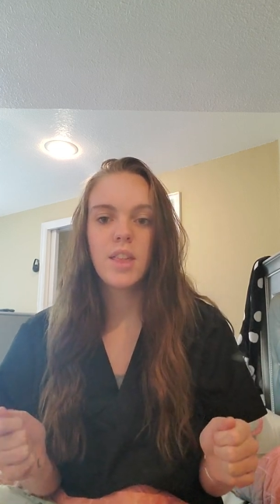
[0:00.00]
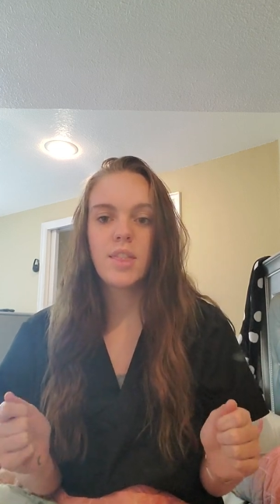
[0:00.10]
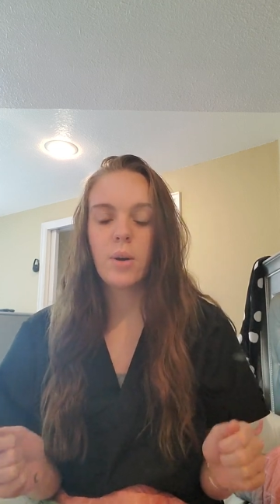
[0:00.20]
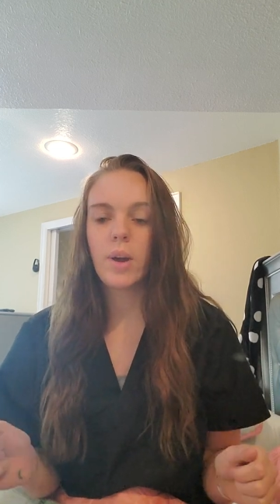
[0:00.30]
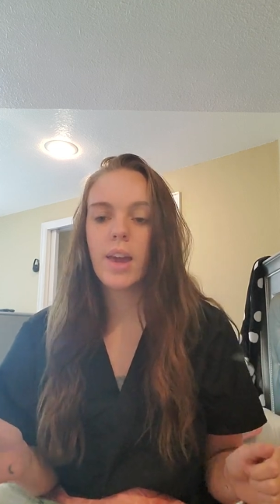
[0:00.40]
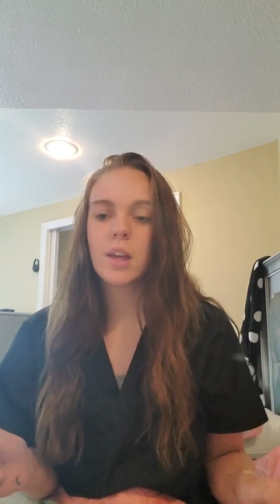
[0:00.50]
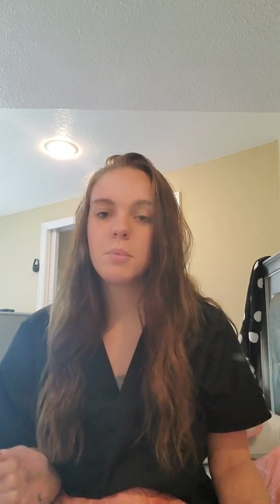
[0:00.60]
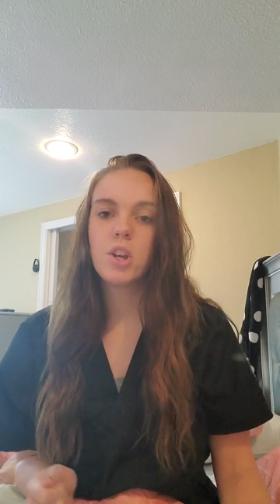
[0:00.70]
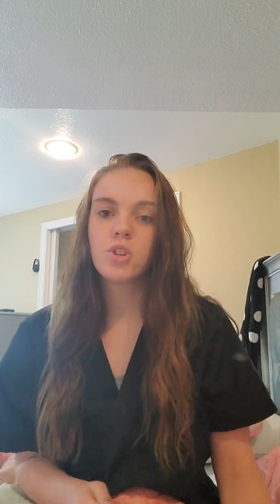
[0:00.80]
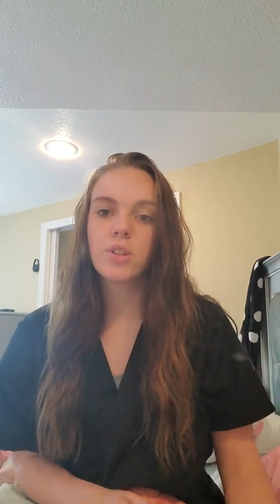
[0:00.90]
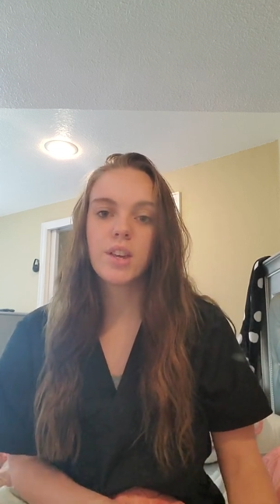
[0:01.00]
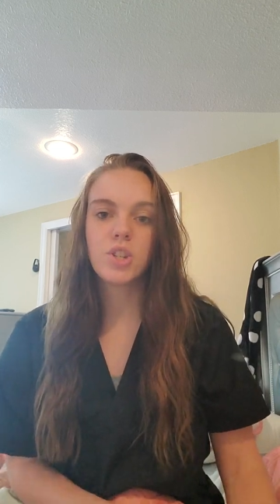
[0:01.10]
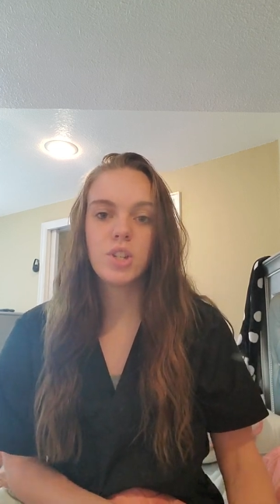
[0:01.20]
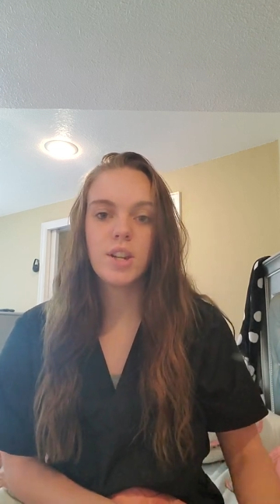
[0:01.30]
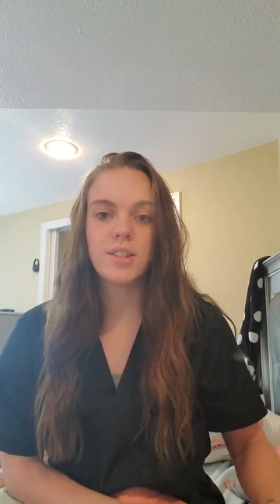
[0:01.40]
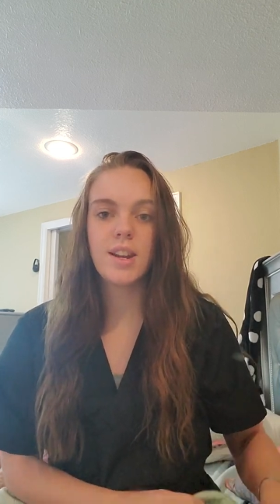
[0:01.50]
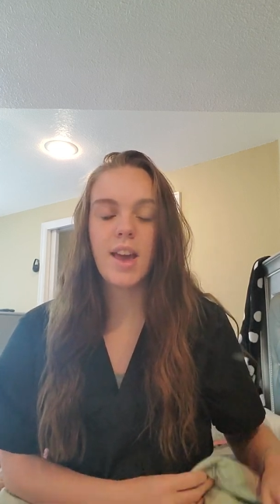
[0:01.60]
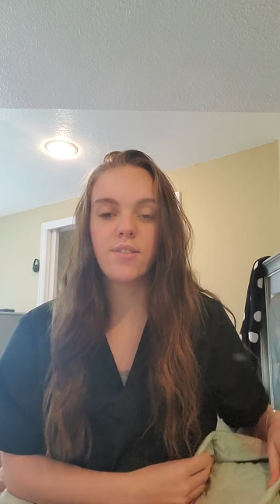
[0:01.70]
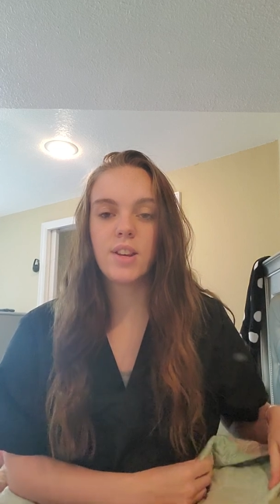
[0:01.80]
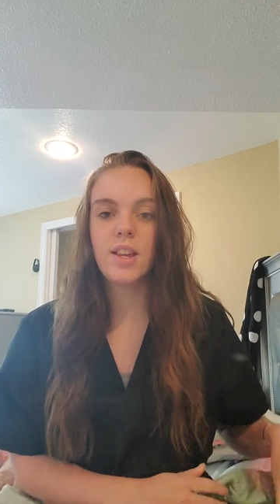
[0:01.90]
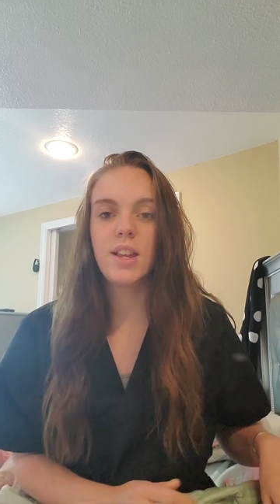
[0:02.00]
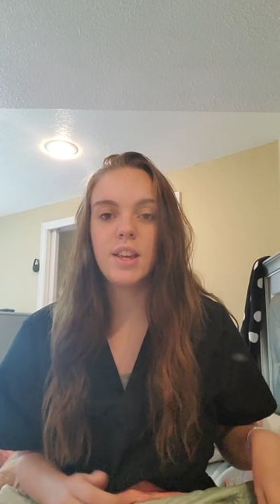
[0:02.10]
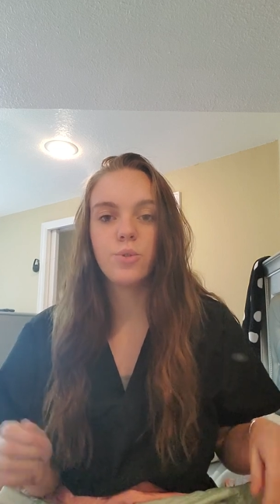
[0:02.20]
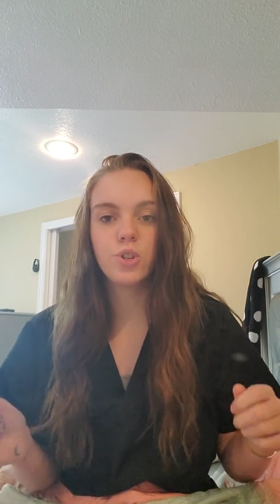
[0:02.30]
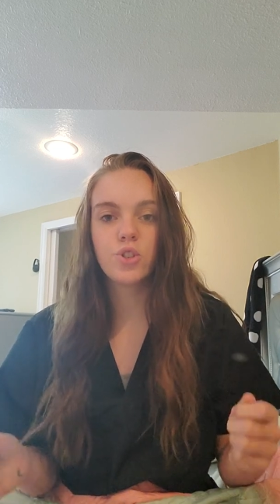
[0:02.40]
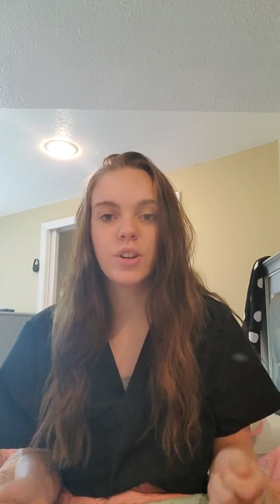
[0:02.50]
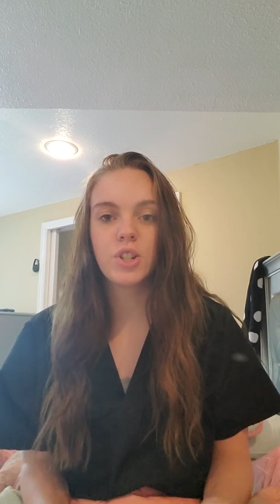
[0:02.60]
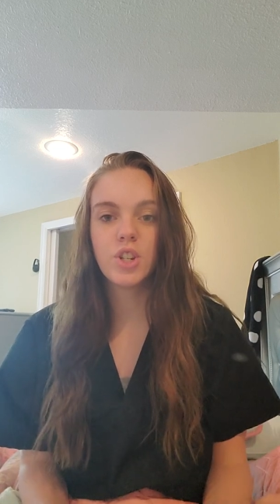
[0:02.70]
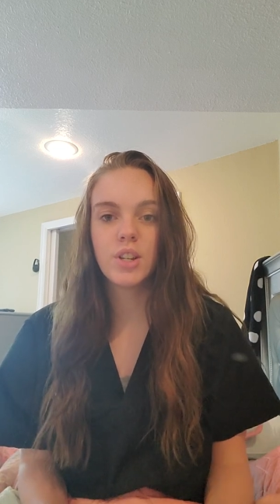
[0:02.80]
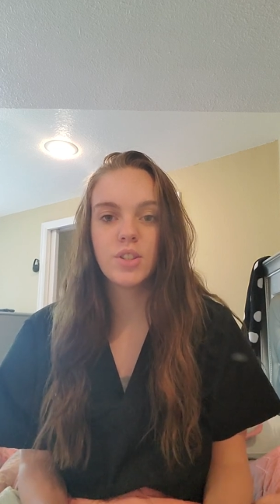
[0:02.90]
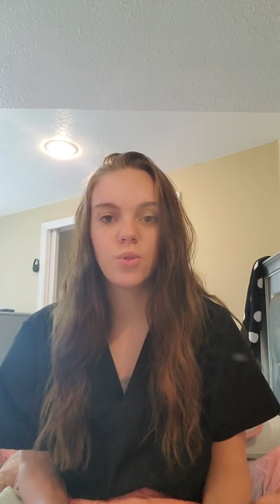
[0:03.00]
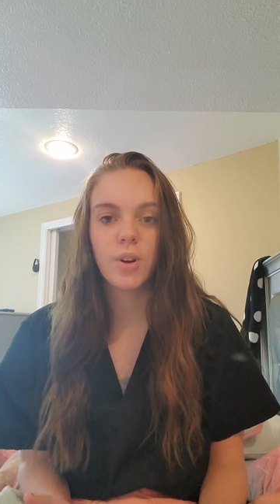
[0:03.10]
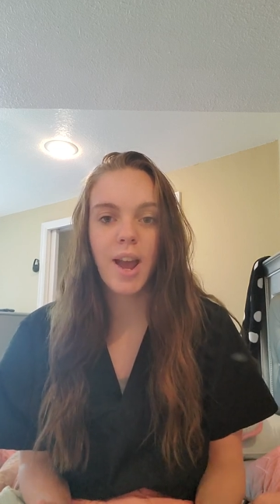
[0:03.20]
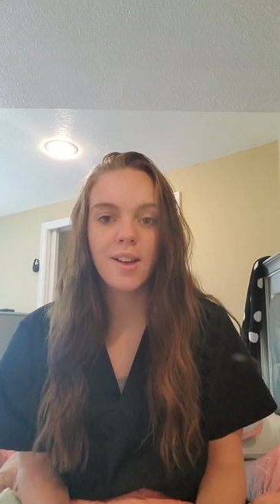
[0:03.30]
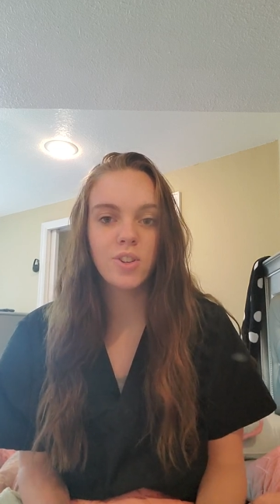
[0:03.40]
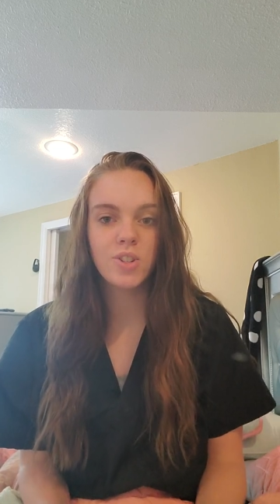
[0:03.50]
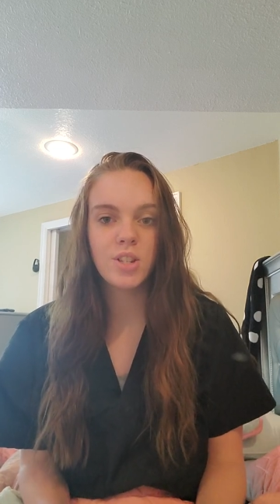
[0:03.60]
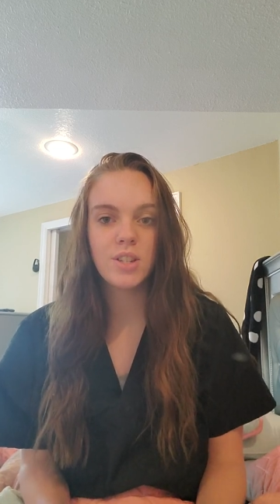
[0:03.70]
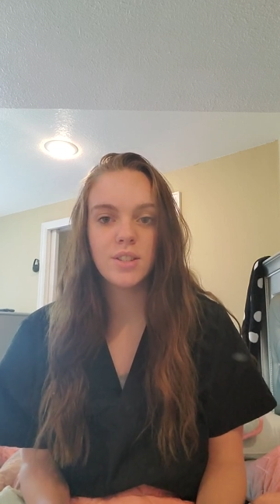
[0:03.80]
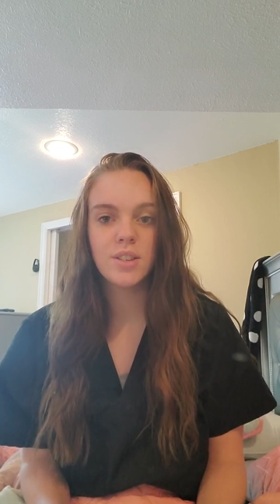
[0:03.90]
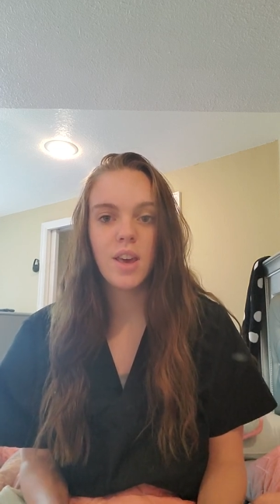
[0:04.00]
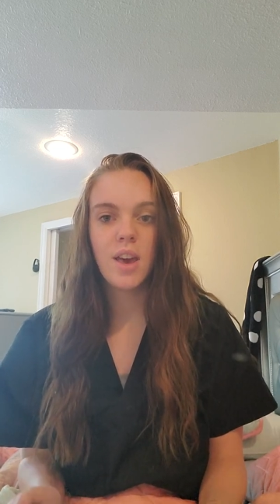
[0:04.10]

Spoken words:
That way I can make sure that she doesn't have any eating restrictions or allergies